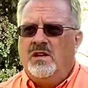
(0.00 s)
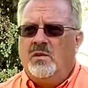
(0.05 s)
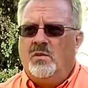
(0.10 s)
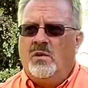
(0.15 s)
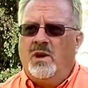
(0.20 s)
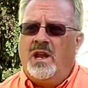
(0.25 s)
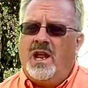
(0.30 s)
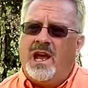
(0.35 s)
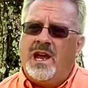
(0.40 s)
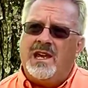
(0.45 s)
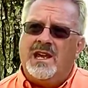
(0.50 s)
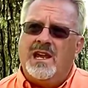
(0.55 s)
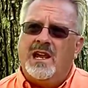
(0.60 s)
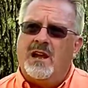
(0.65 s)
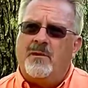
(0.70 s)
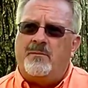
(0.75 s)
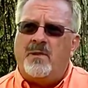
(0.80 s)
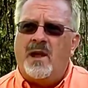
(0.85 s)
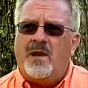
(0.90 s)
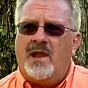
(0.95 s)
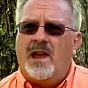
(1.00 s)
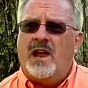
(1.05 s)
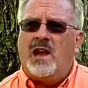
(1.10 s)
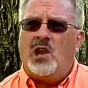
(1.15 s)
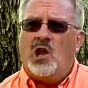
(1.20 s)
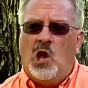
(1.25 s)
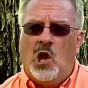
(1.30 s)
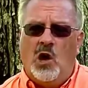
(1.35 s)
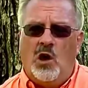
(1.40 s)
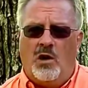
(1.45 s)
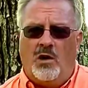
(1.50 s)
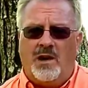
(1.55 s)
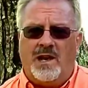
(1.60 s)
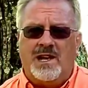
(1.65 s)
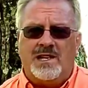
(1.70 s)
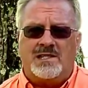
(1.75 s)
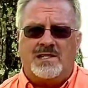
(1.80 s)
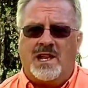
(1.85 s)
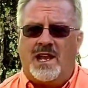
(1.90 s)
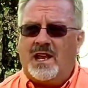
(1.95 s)
when I get up on that log,
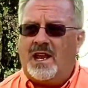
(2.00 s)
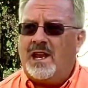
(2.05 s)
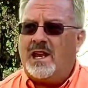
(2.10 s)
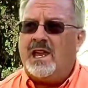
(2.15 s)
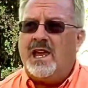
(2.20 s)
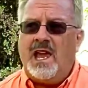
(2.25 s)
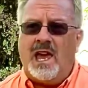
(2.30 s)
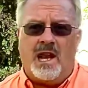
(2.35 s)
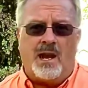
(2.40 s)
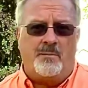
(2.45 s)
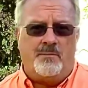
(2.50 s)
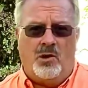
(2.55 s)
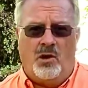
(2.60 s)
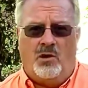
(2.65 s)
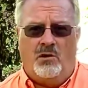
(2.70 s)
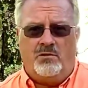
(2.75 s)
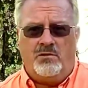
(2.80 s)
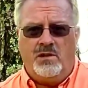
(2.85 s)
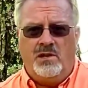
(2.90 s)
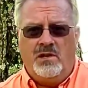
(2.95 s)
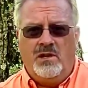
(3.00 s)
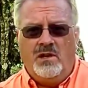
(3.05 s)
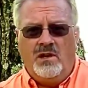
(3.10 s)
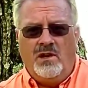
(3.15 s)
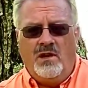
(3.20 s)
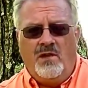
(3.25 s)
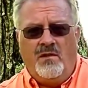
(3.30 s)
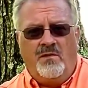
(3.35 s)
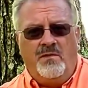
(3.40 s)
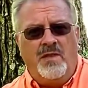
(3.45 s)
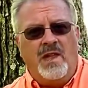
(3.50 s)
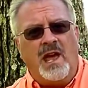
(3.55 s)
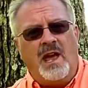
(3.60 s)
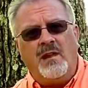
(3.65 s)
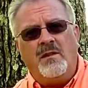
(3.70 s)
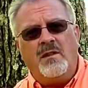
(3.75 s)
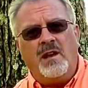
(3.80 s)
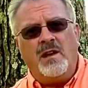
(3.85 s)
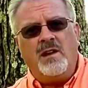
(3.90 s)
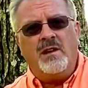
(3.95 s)
it's like a catapult.
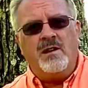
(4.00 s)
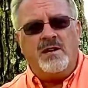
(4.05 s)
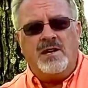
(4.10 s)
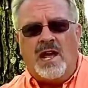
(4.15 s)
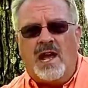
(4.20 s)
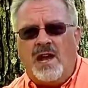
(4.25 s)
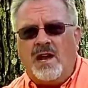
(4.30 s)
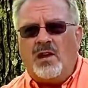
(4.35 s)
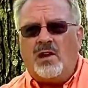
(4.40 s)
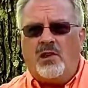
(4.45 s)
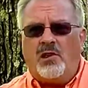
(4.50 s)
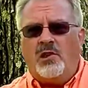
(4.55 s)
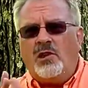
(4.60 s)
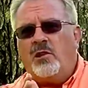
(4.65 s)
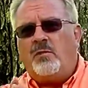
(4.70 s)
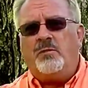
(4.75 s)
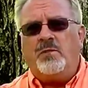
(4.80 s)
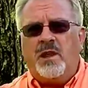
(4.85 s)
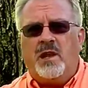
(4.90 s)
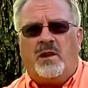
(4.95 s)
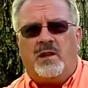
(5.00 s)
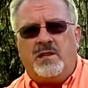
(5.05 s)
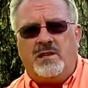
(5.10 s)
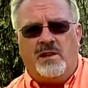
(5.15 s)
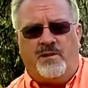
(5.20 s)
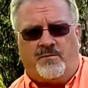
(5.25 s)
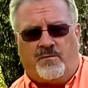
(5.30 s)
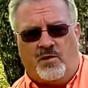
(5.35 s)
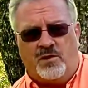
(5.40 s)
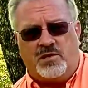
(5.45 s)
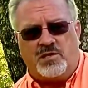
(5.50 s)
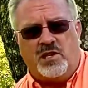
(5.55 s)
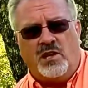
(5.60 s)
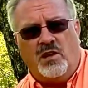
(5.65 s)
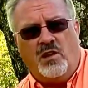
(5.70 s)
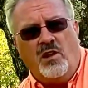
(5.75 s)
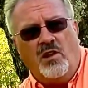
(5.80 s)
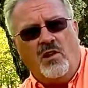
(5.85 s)
That, that little bit of difference